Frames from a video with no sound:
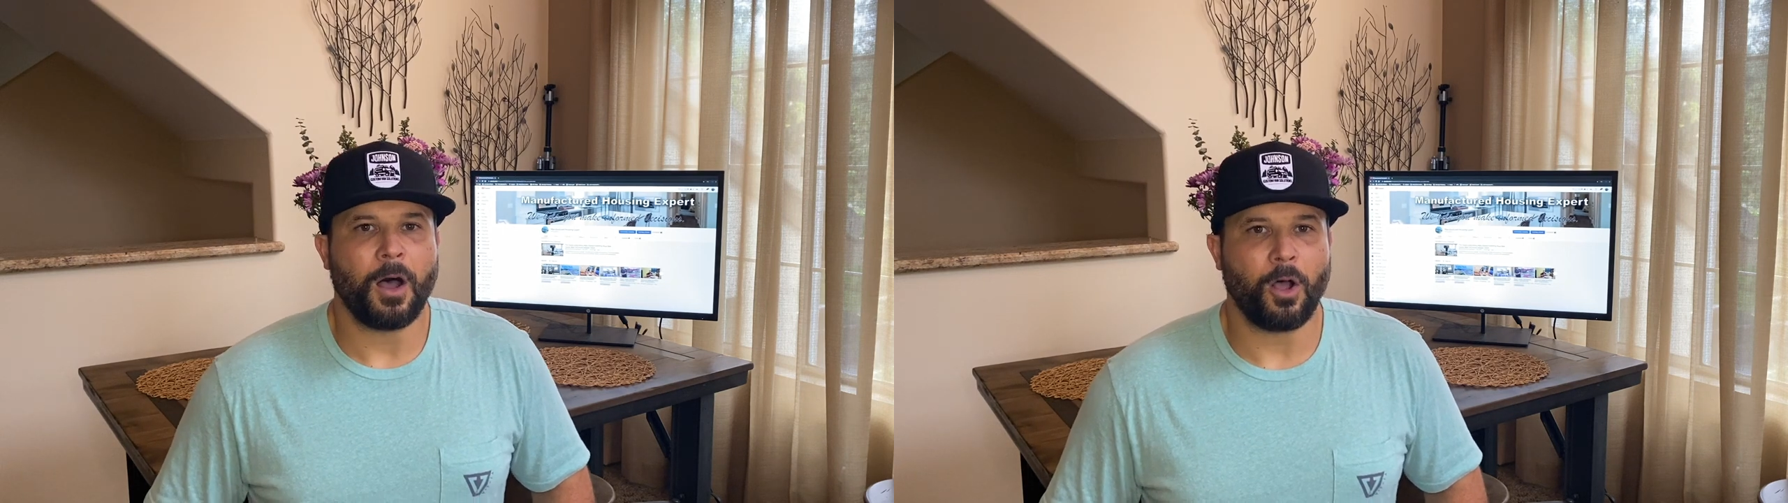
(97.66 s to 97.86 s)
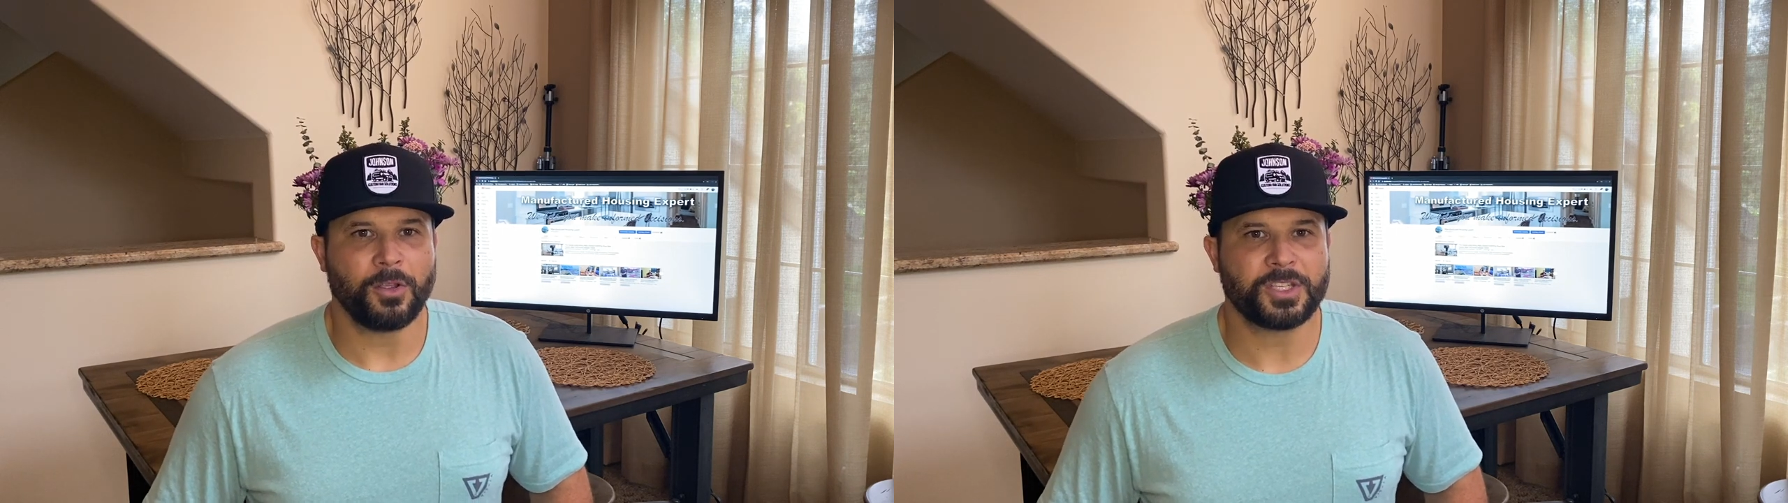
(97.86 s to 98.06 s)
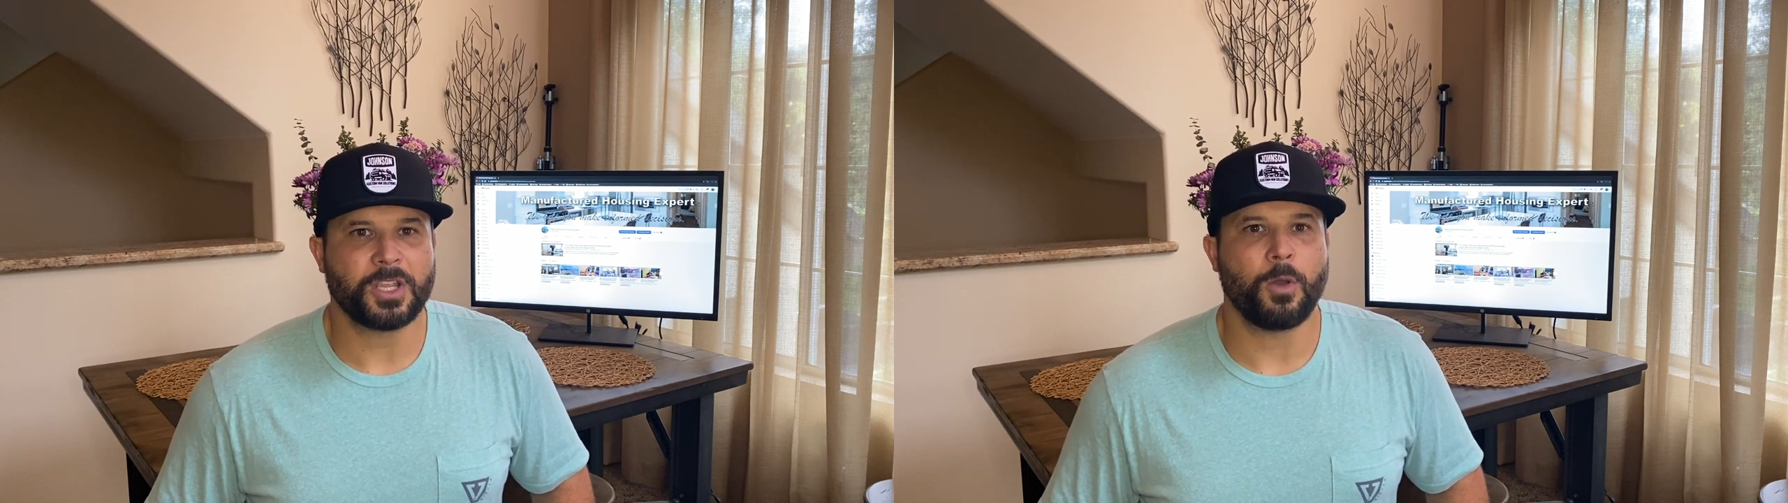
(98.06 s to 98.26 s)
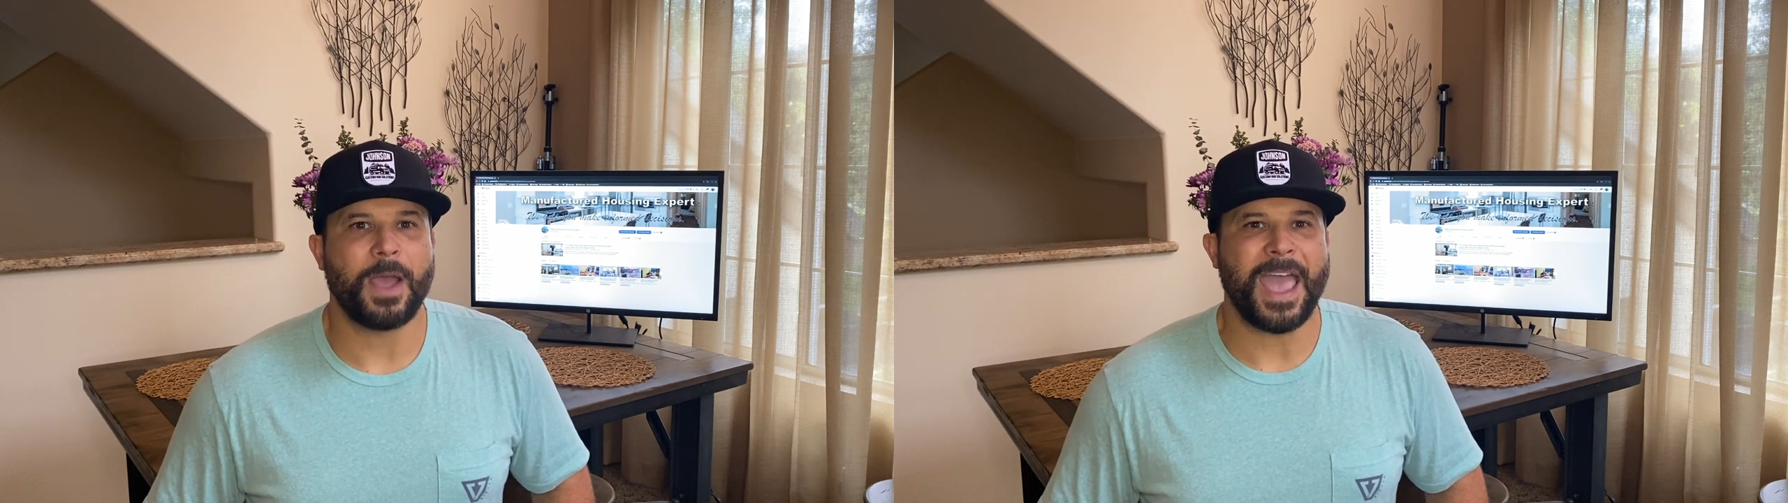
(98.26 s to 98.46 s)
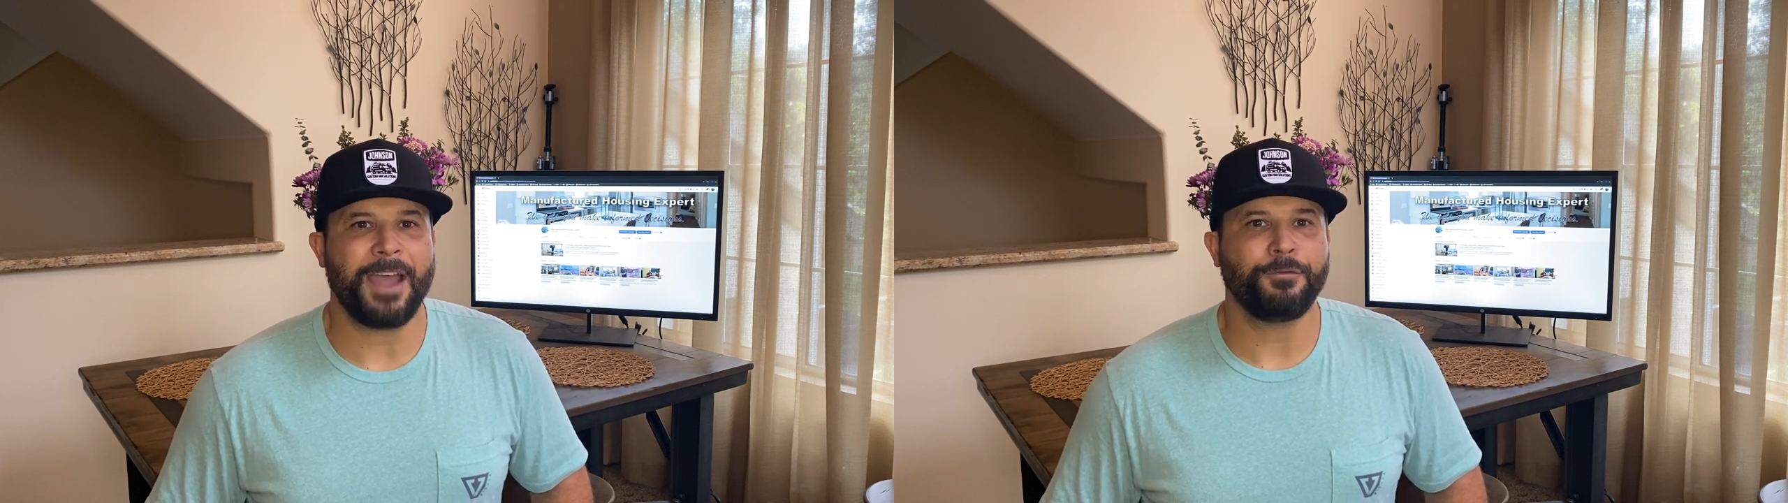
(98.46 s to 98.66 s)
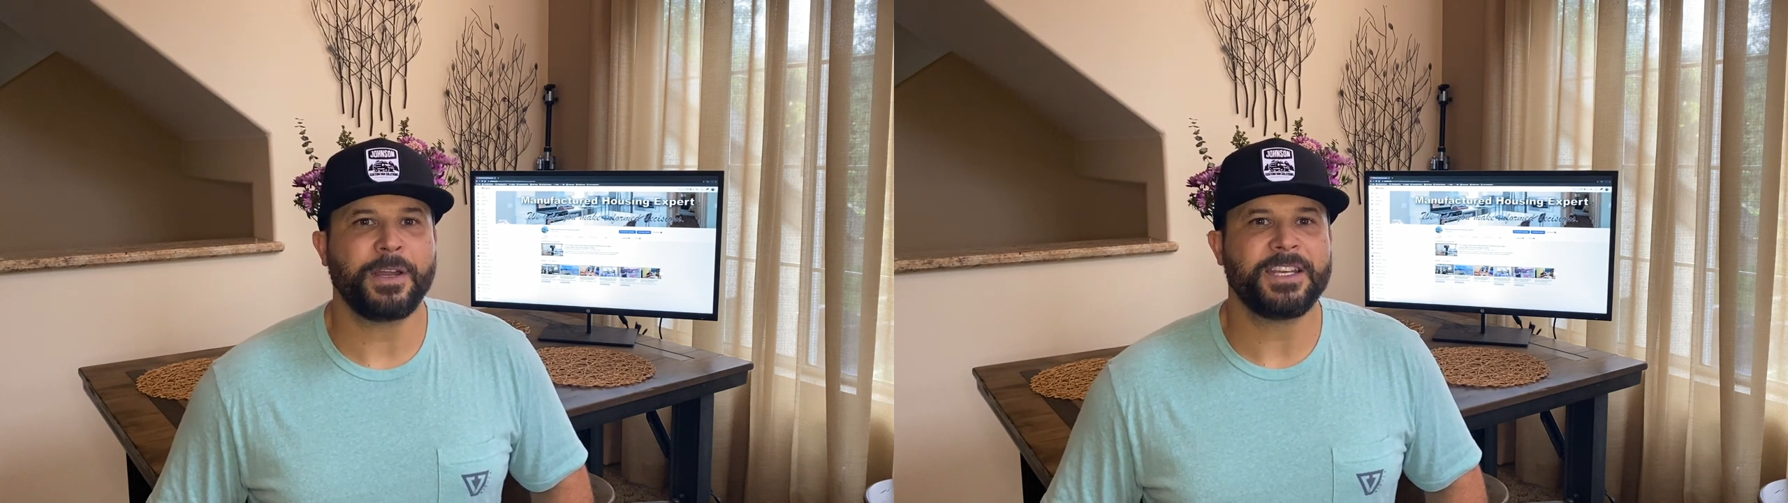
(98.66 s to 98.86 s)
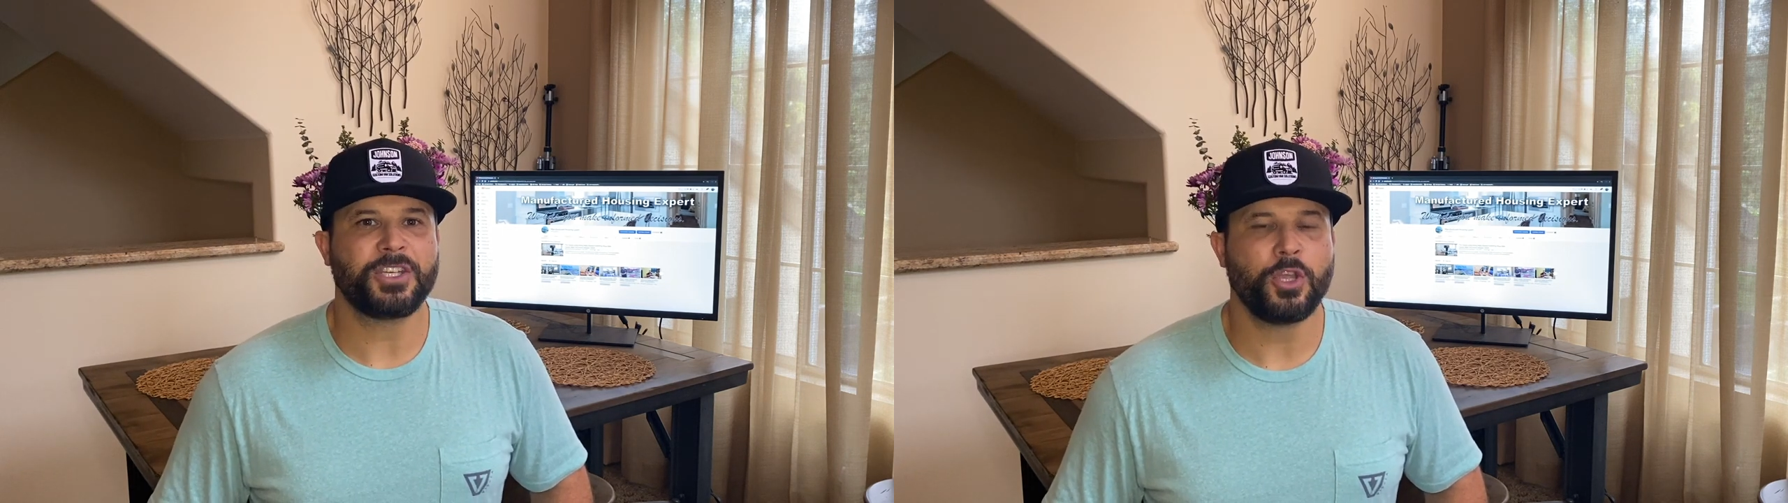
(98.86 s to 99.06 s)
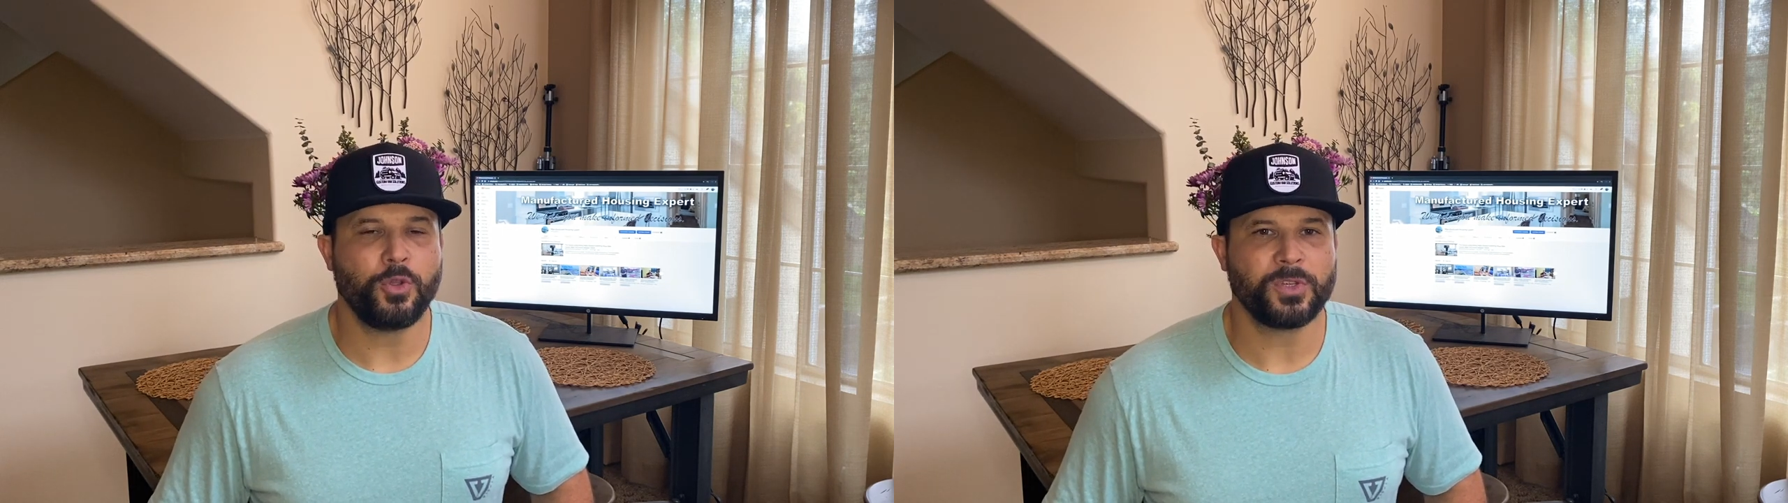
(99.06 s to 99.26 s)
Also, every
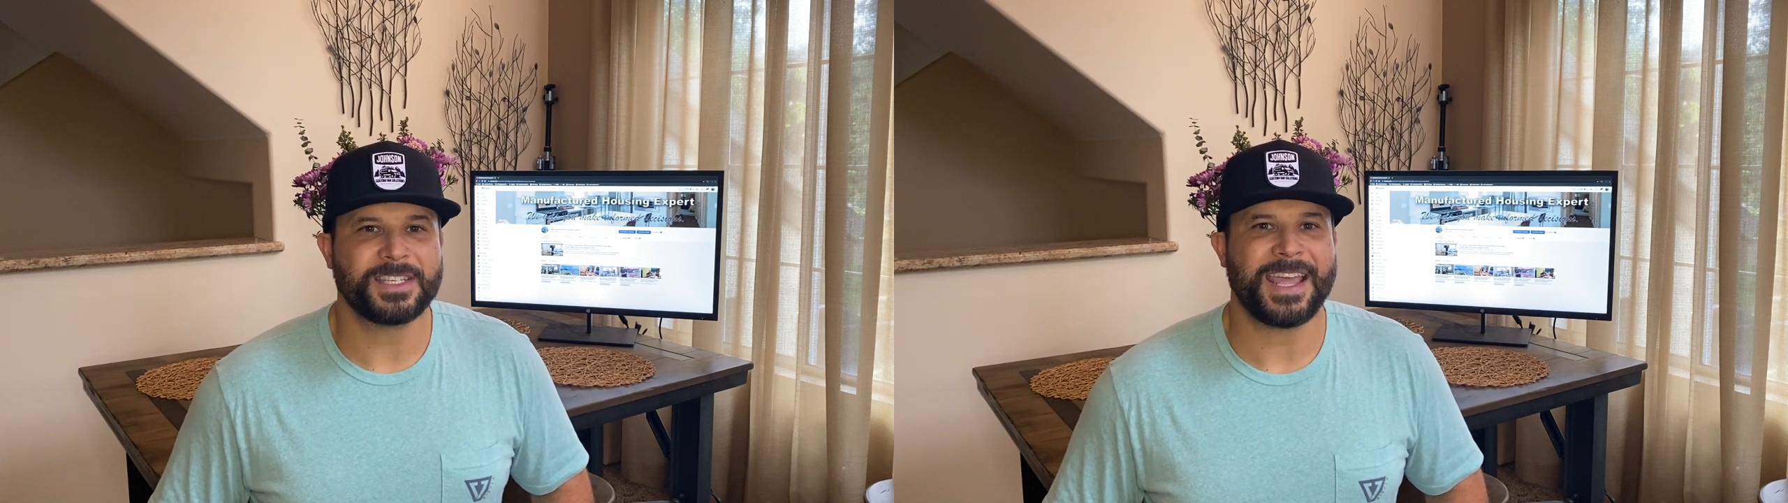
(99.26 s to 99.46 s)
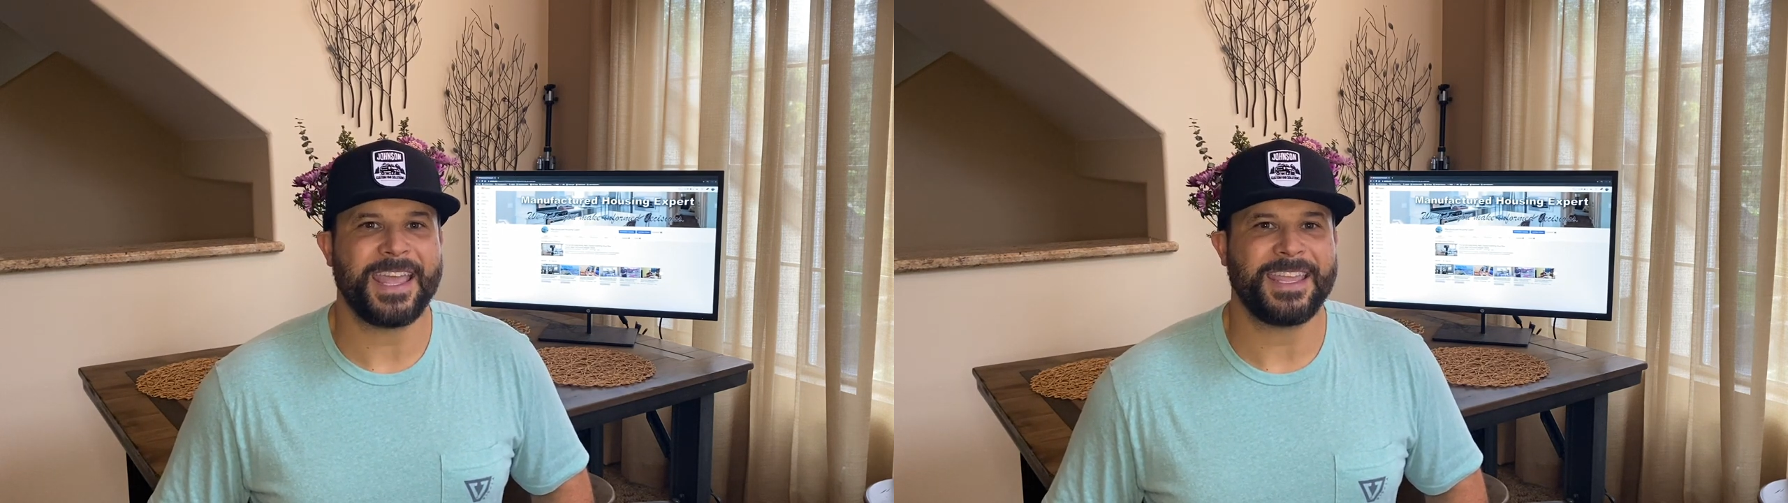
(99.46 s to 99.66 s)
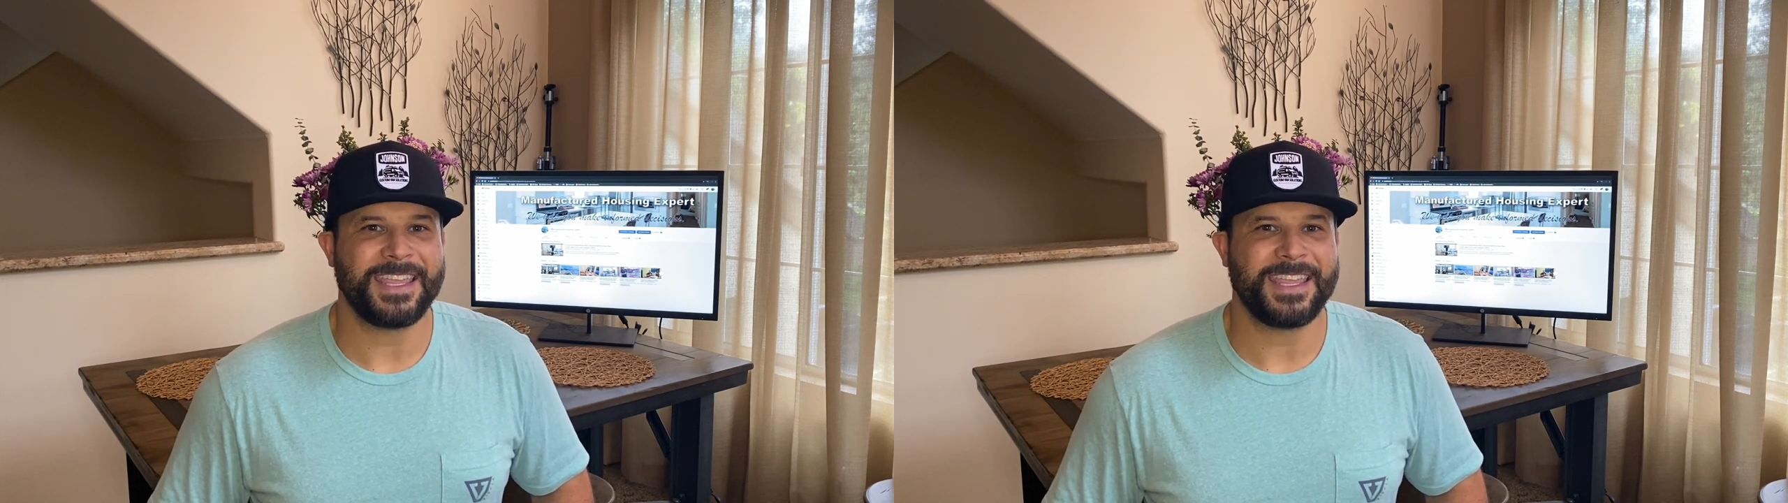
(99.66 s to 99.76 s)
Tuesday